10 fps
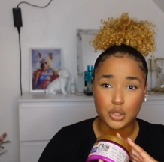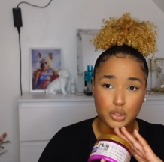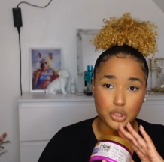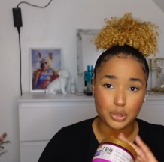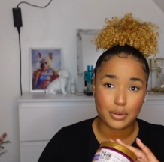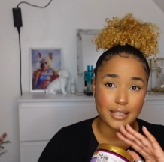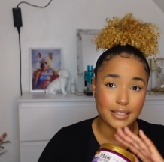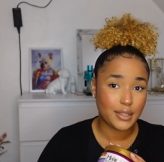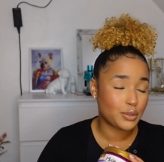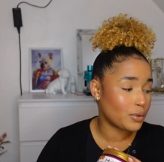you also try
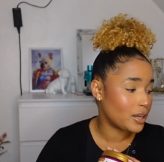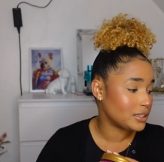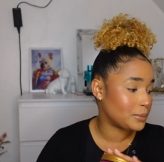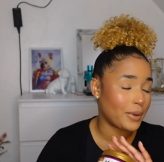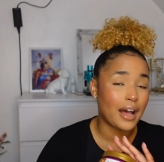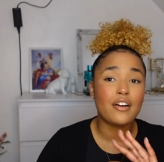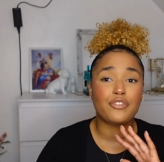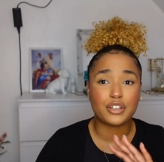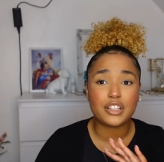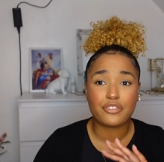these ones. But
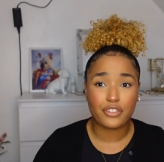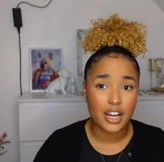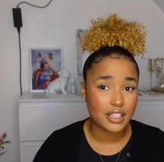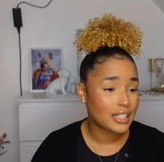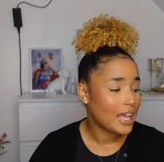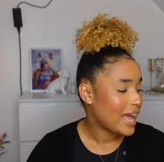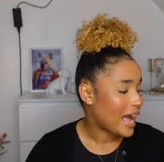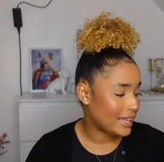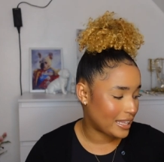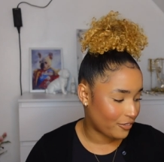for the first,
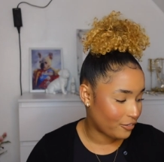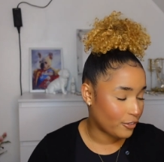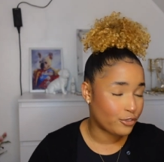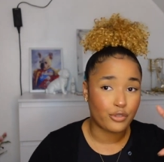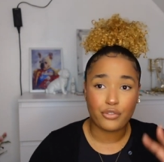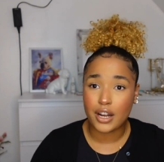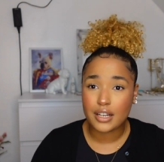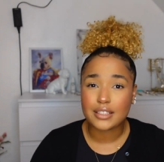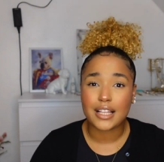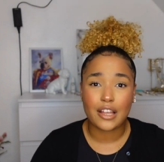I
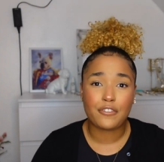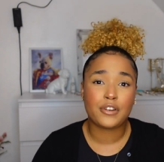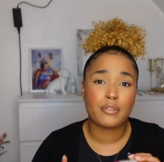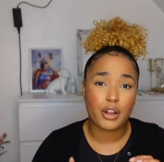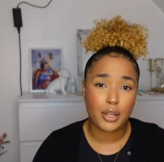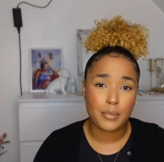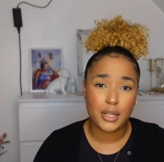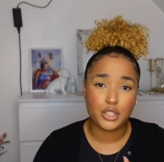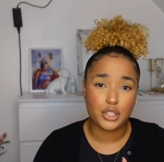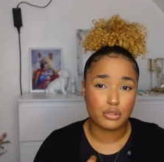definitely
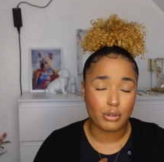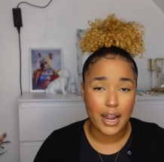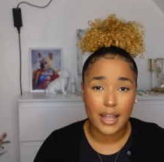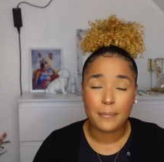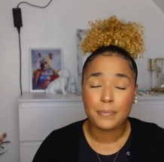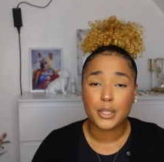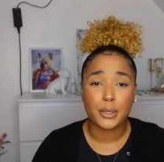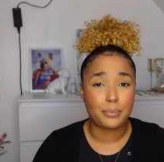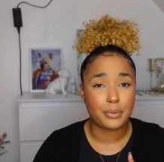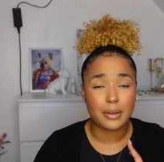recommend you try.
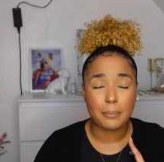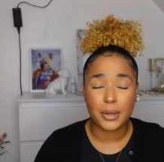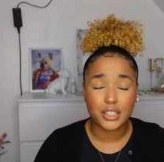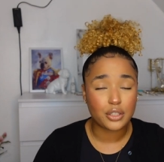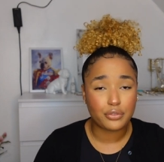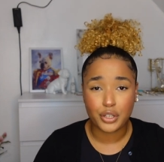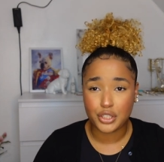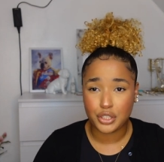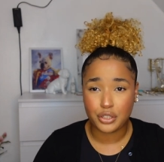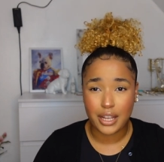You put a bunch of
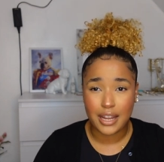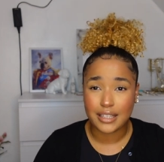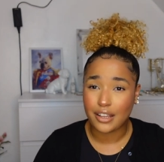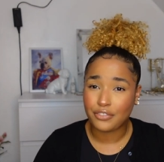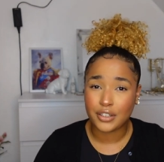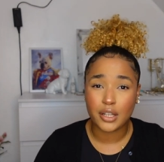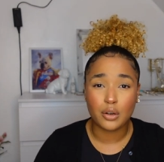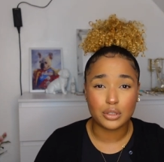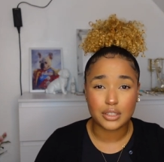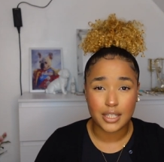oils in your hair, definitely
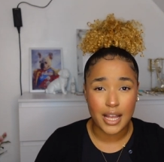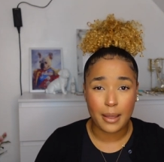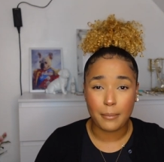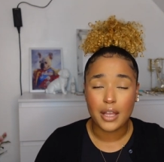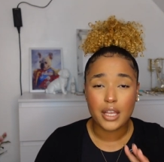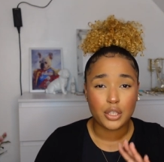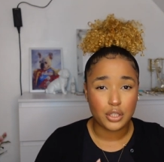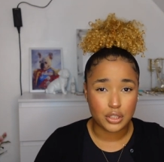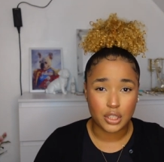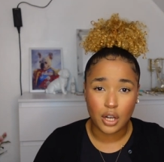all the time.
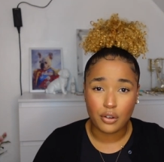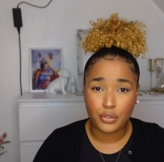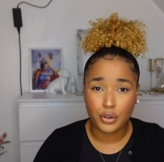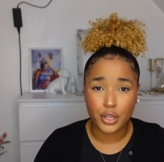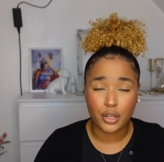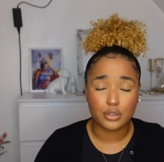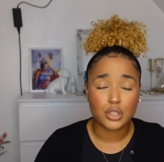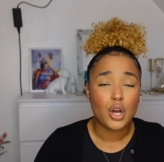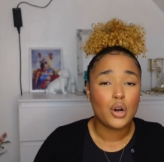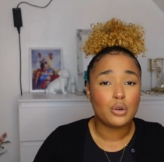Use a lot of oils.
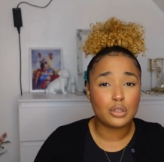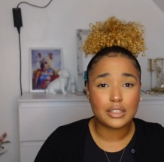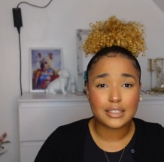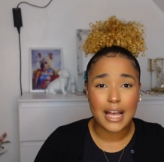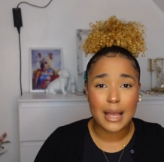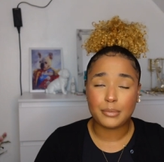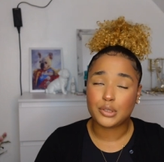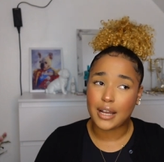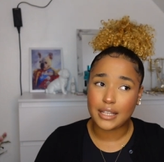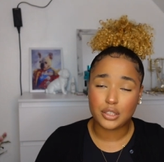All the time
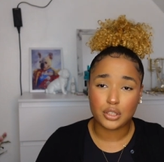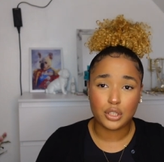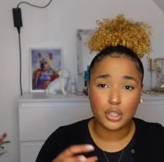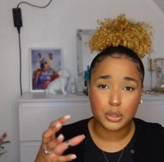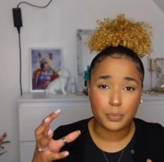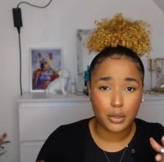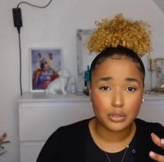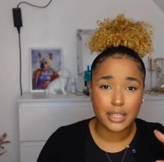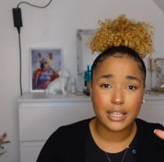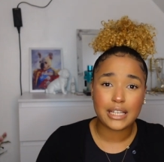try to use
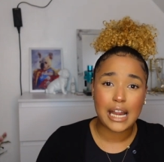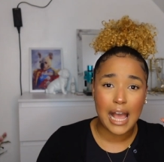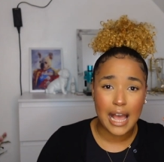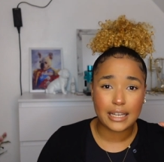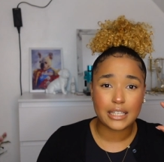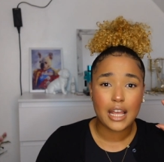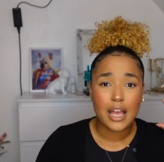protein and